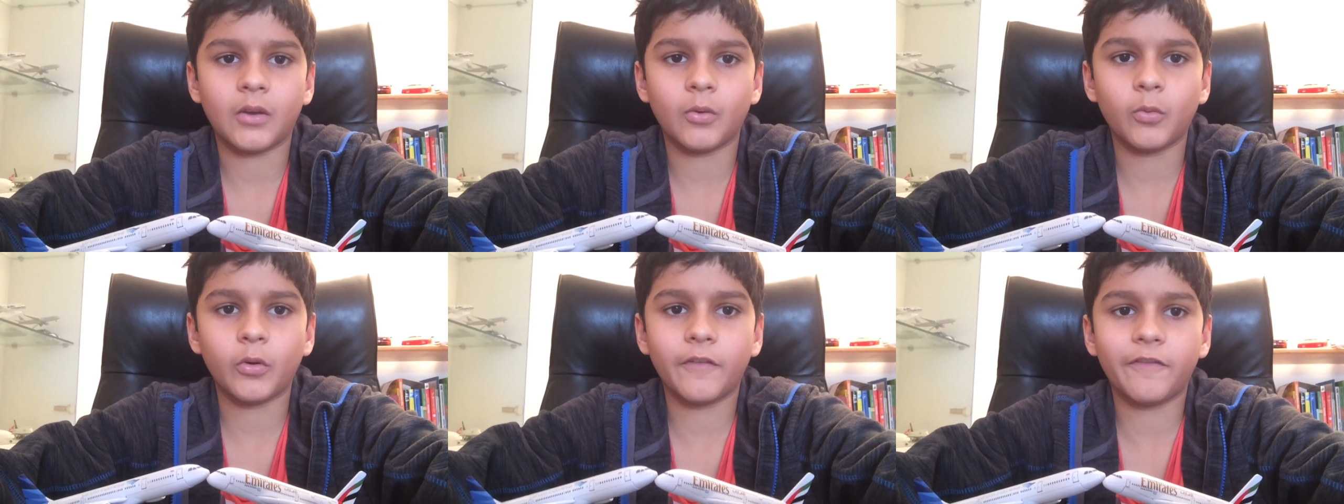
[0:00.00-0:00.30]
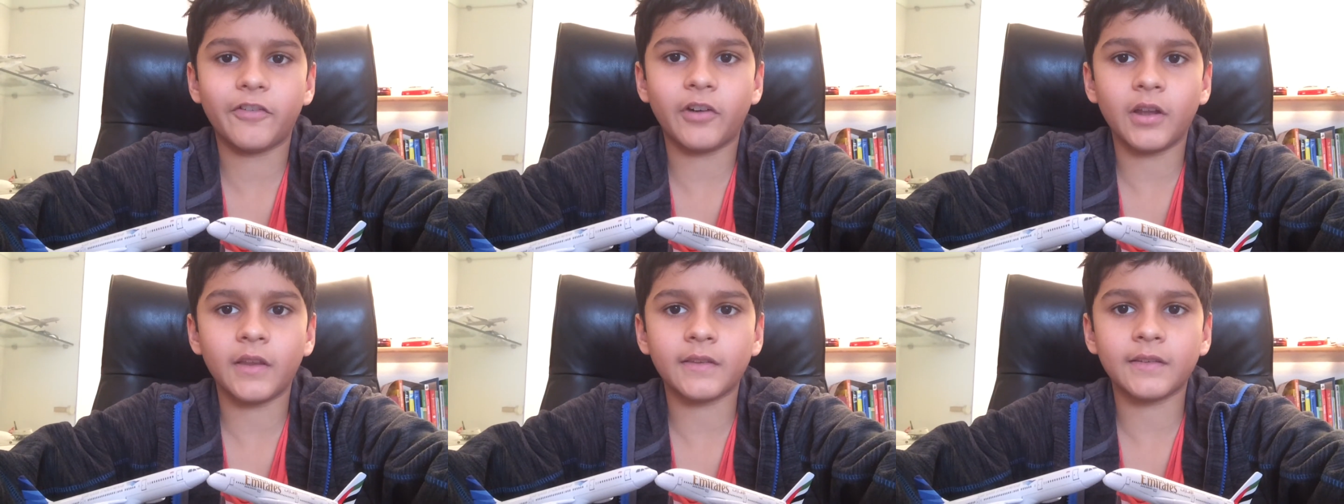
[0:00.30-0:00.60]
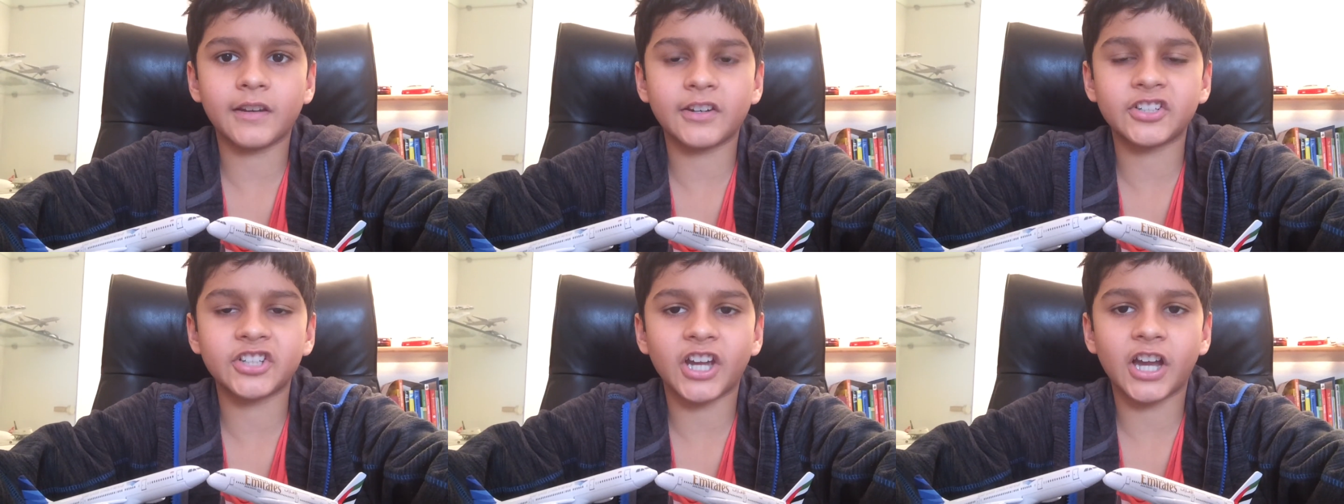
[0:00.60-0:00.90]
were
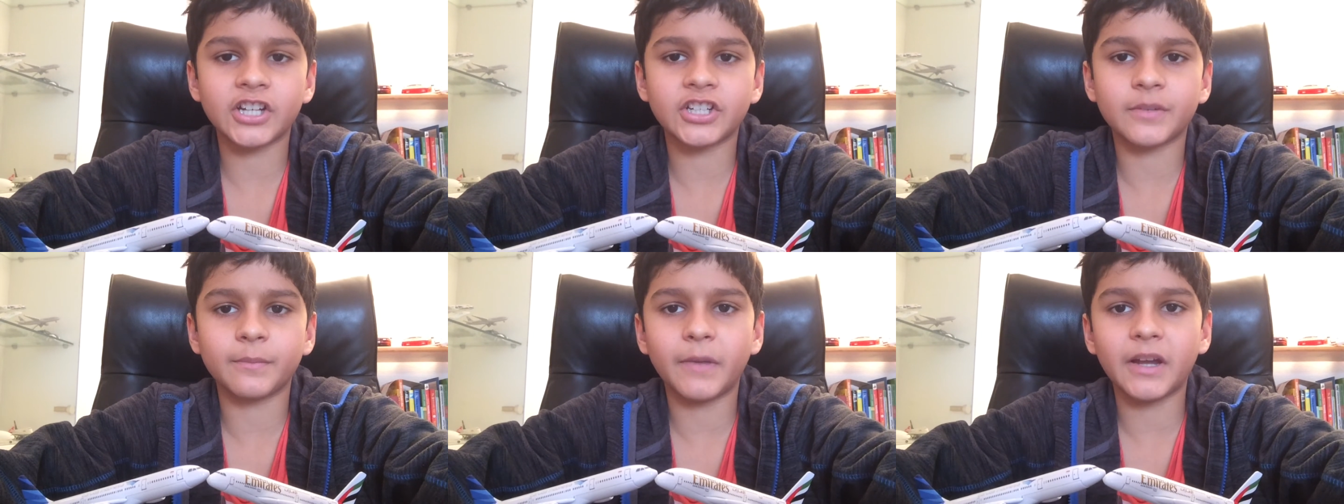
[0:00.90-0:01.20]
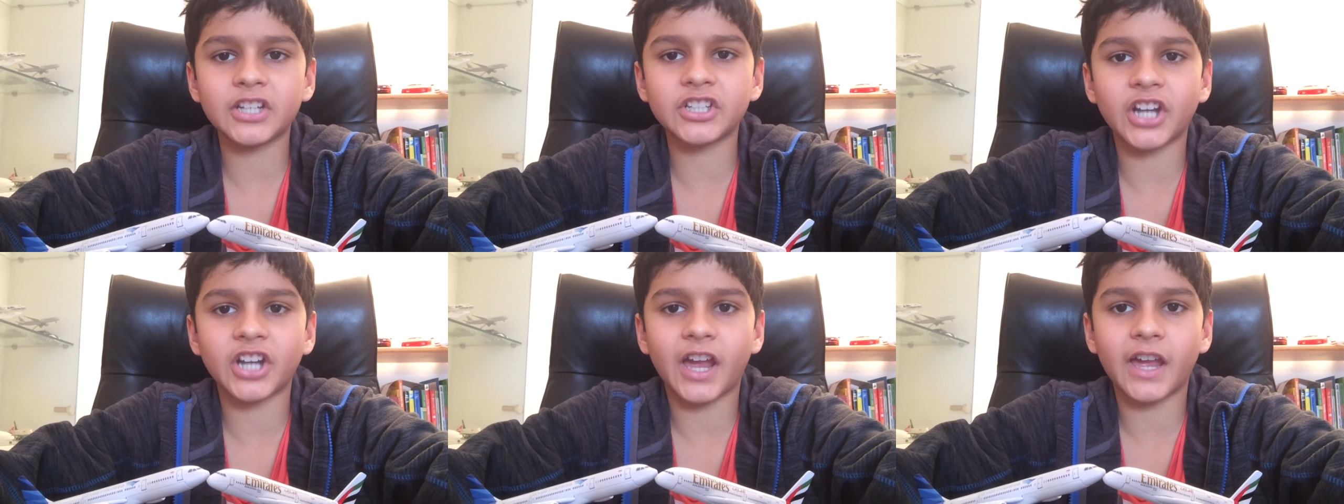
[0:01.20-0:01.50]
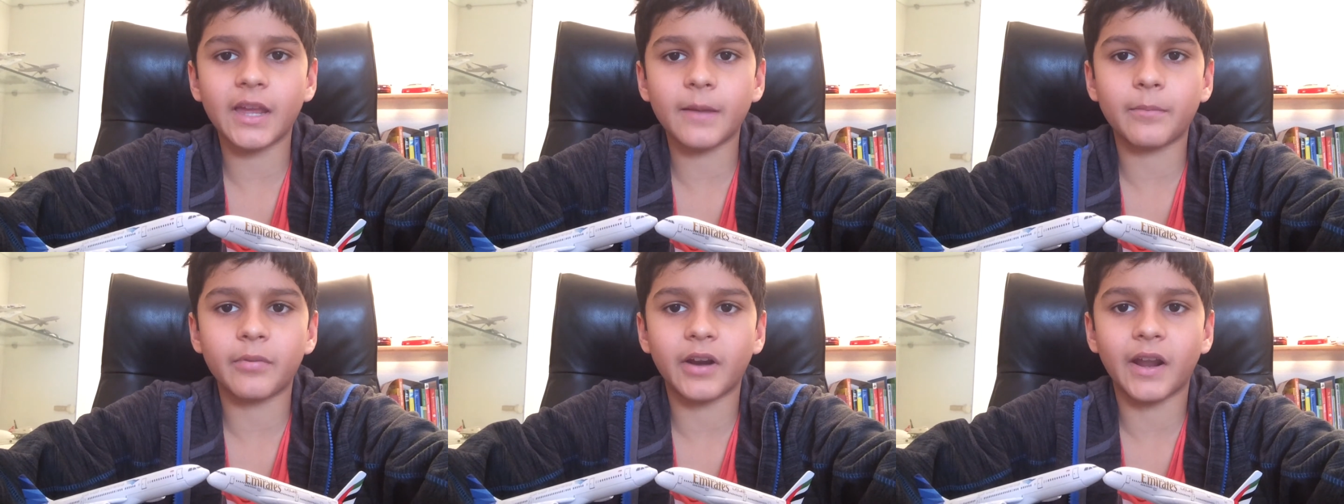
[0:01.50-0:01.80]
forced to charge much
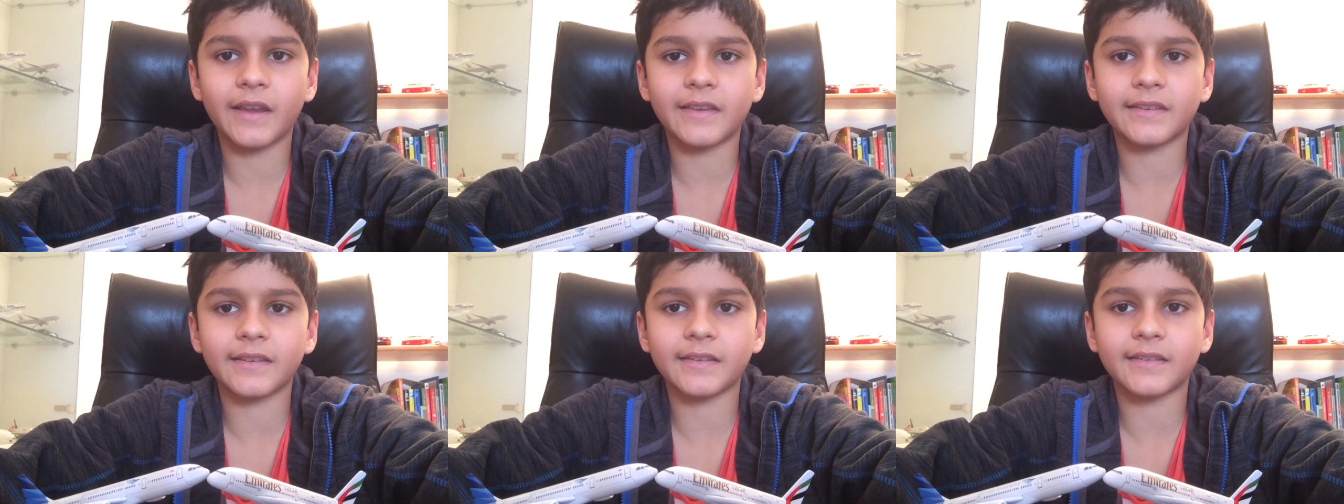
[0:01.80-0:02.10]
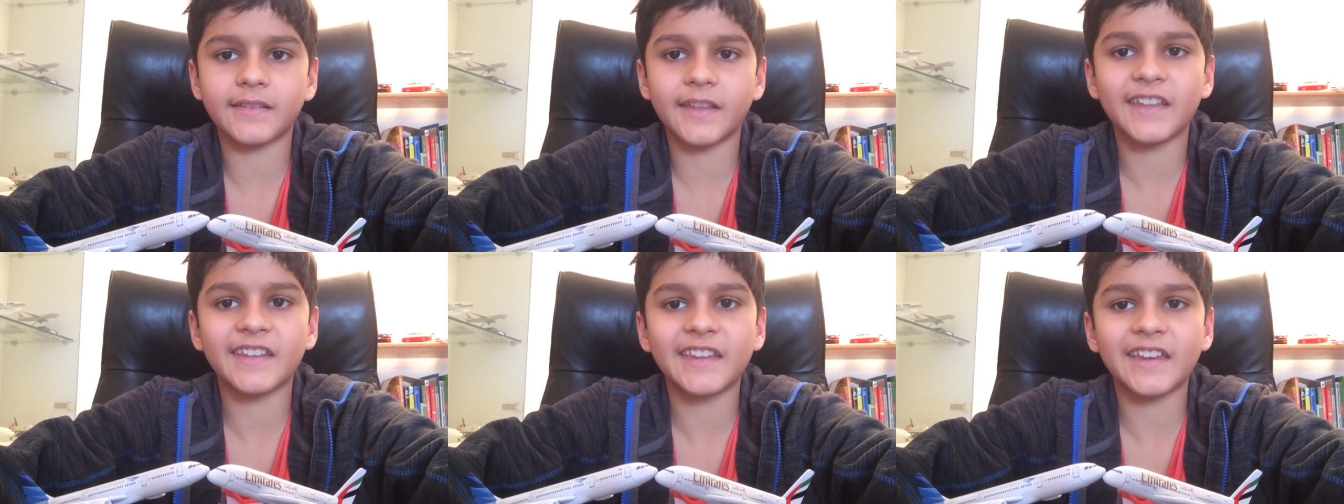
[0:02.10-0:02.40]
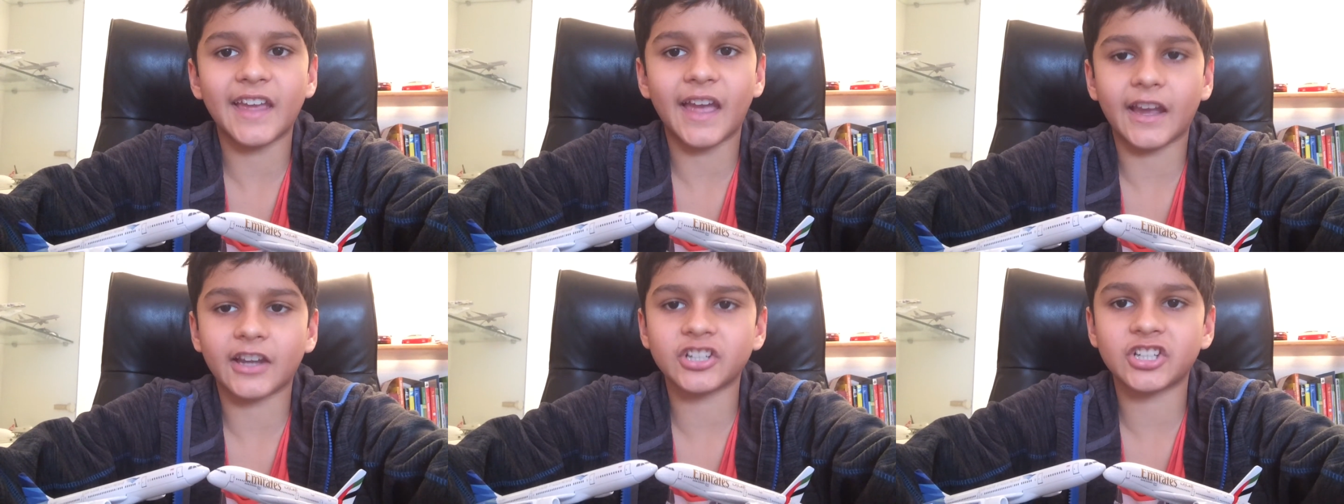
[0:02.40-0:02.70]
higher prices than
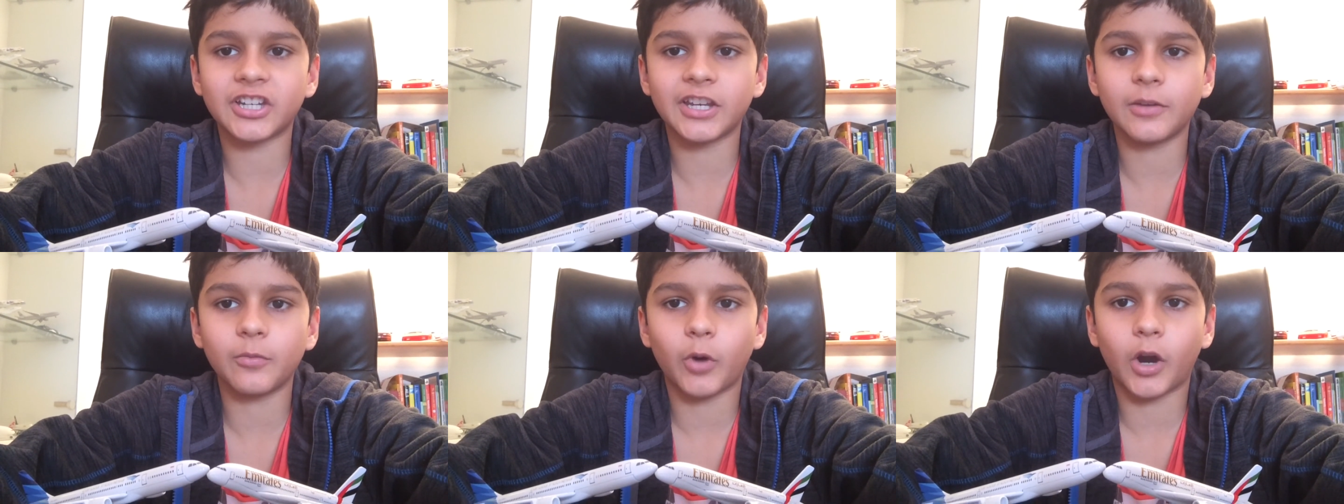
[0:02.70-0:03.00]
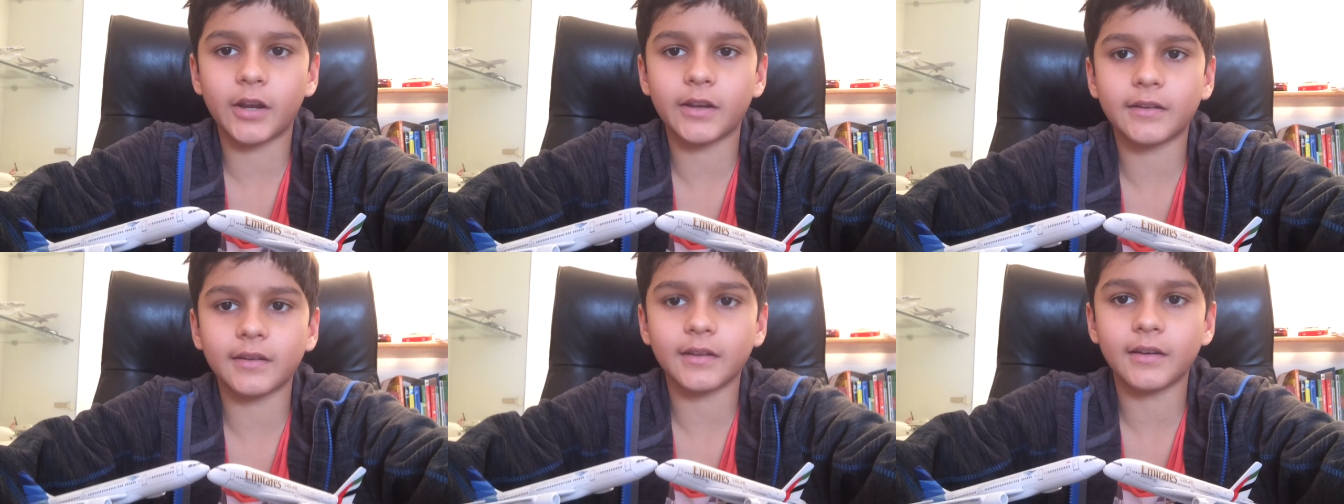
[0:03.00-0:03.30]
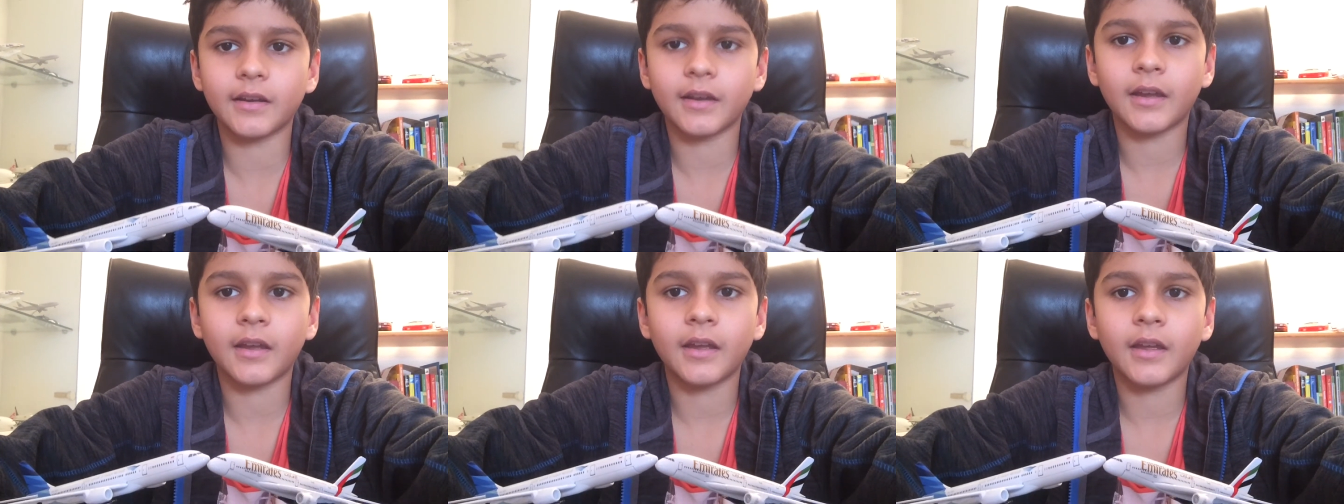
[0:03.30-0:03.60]
they actually wanted.